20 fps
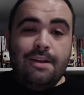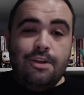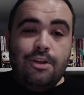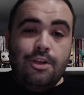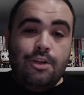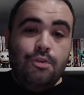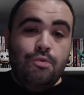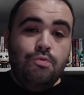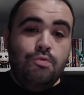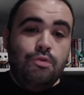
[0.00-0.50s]

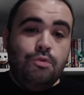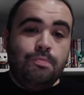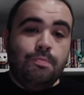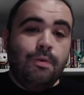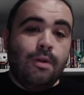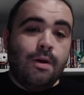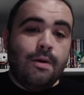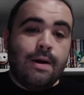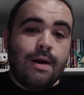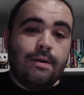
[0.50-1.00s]
huge
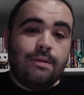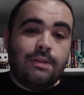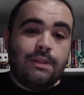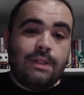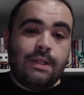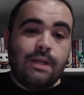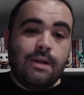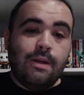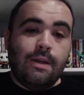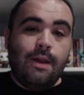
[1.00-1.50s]
blowout
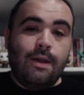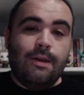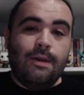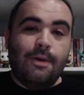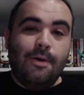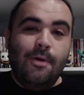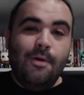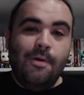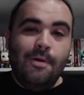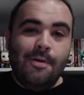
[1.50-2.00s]
sale
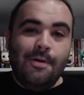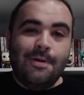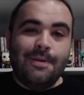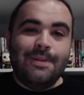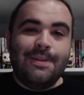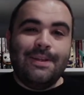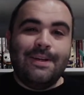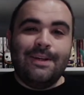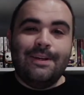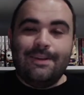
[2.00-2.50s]
on all
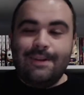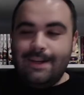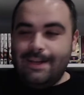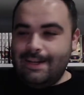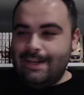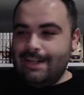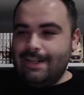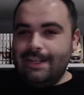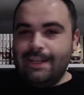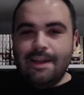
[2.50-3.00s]
their
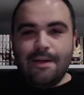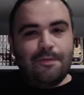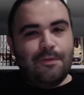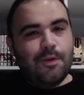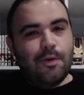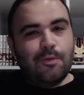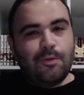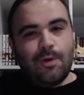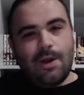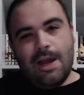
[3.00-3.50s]
uh,
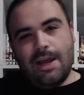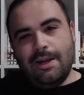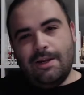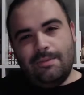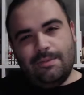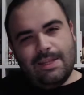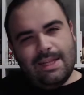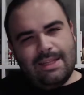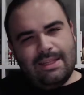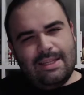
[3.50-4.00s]
leftover
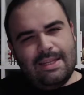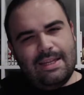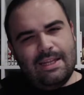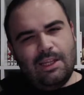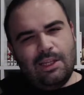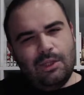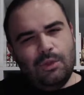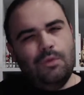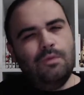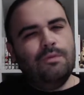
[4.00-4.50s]
items at the
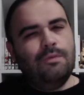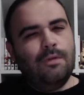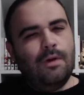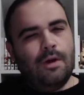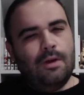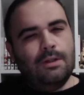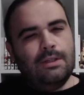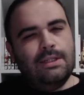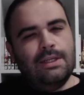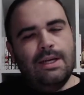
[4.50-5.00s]
Loot
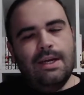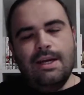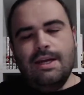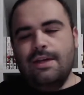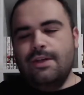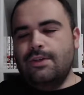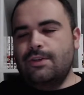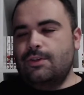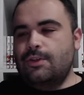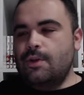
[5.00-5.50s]
Vault.
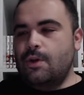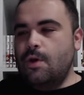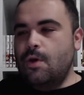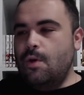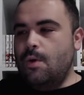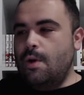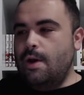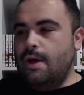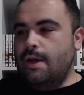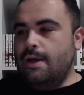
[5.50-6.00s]

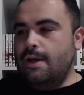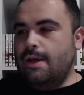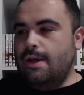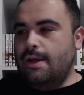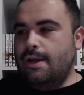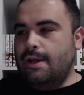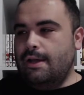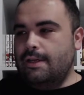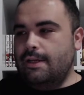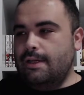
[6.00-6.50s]
So
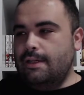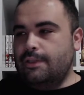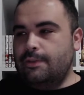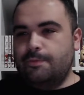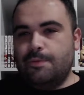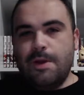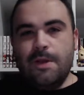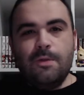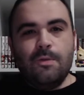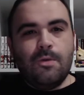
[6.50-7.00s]
uh, I, I
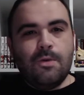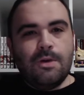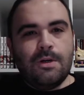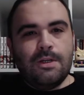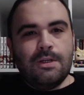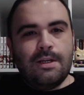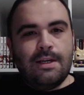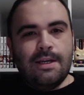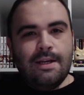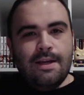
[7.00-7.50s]
spread the
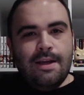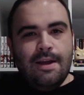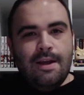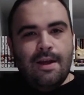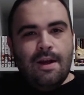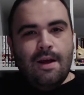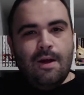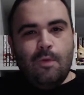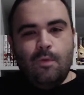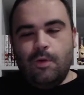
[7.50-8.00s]
word
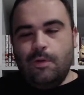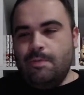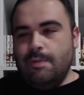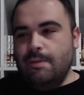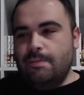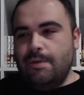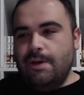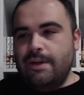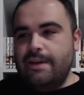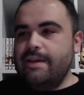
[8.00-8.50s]
uh, with
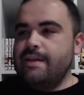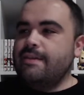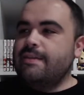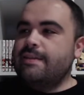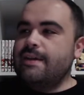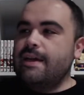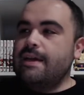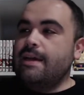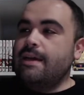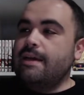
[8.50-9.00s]
my
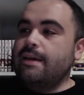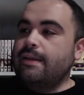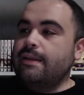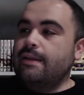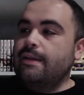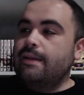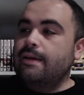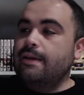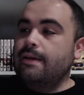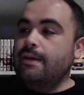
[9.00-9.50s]
buddies,
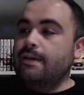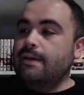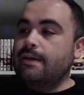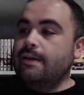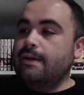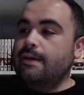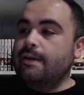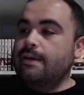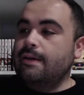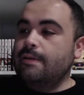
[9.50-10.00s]
and
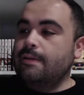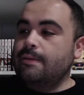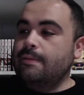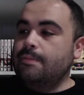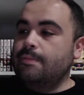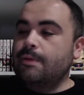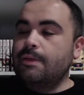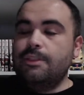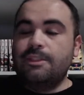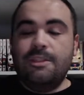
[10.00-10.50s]
uh, a
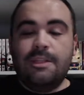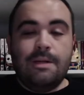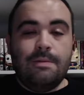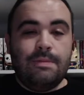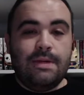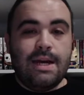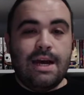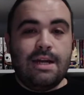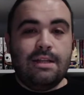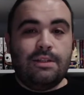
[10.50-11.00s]
bunch of
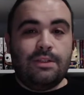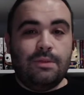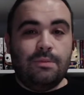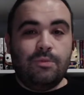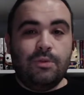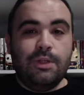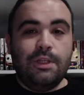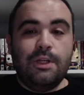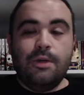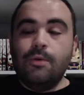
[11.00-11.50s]
them got
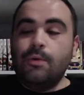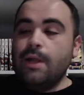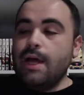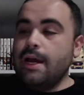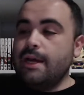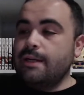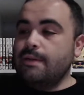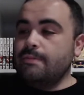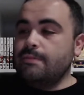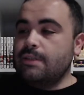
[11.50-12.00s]
some really cool
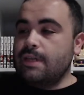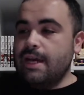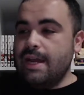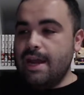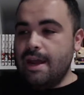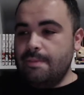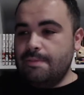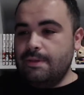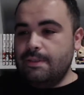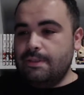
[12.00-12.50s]
items. I
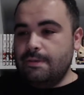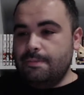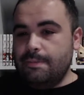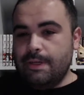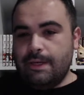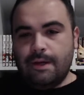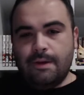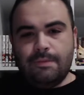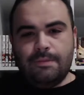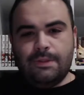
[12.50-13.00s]
happened to
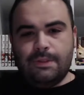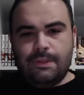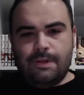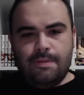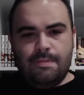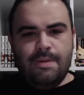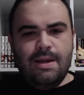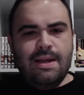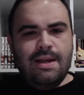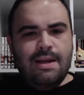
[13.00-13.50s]
pick up
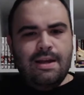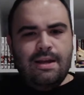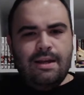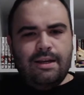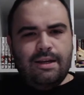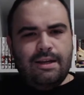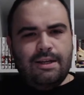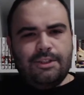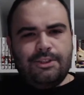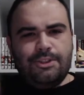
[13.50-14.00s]
some
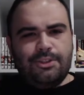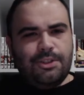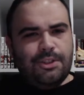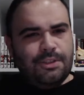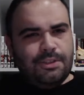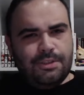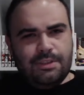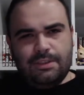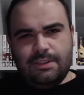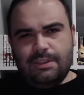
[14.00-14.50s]
uh,
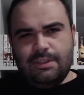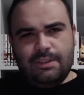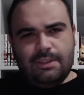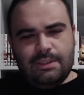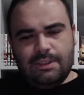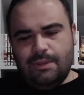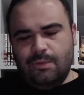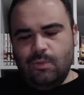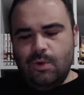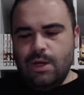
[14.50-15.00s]
shirts
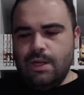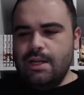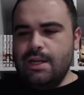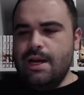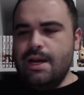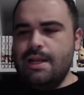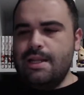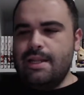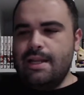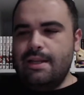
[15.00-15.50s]
and
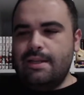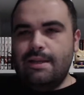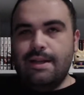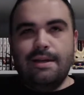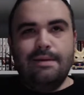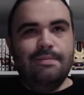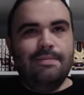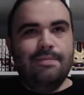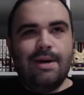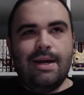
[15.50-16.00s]
whatnot that
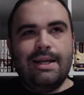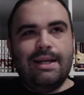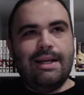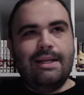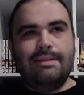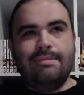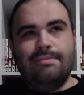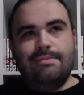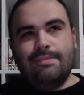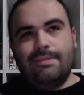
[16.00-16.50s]
I,
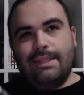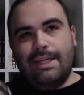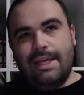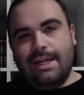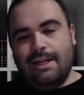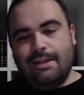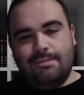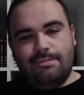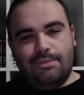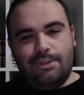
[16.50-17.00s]
I
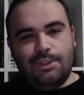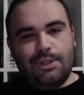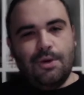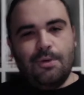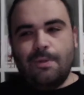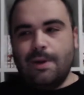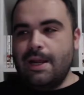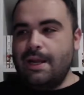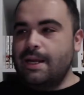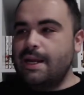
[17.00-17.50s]
cannot show
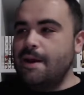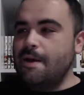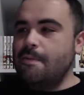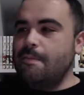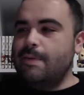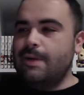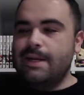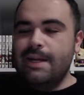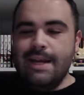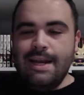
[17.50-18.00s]
right now,
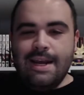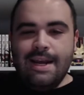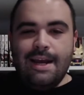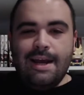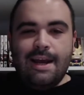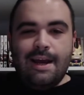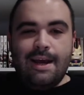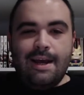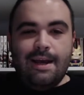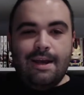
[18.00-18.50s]
but
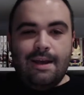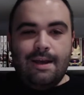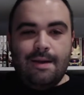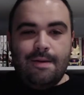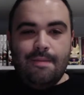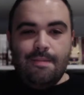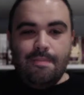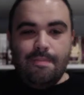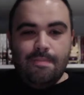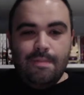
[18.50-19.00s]

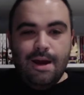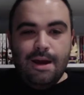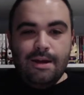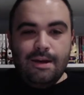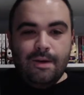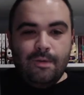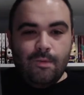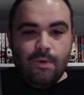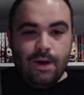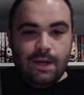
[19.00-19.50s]
uh,
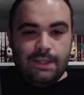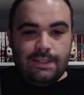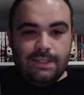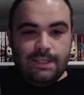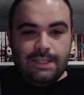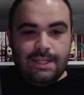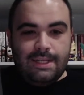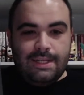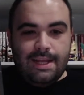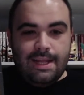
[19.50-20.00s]
manga wise
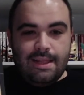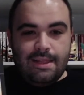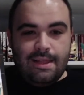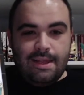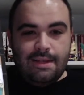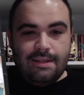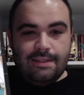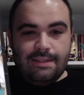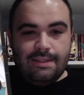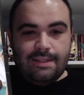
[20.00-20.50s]
I did get
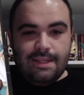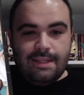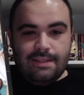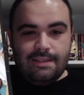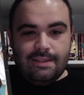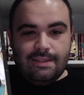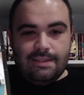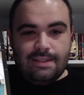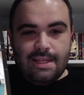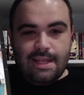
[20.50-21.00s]
this.
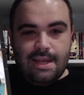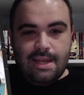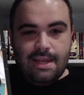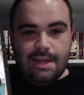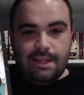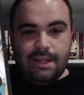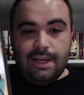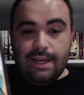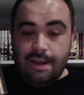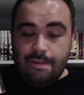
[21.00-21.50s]
This is the,
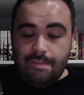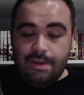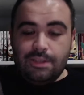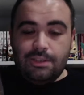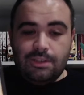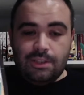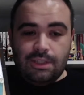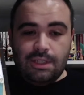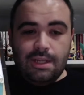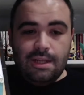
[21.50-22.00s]
like I
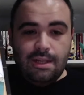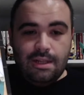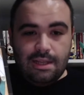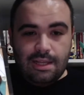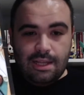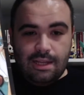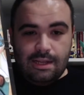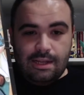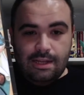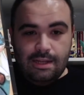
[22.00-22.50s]
mentioned,
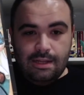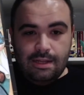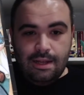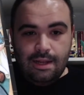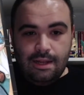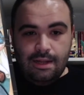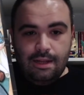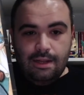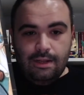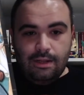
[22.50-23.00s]
the
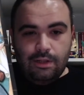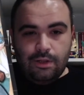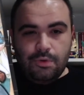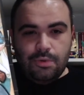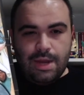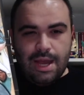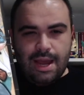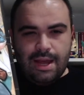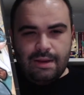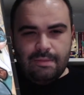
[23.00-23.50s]

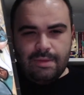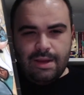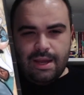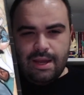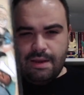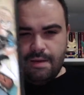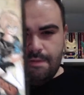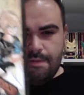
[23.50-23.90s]
Loot Anime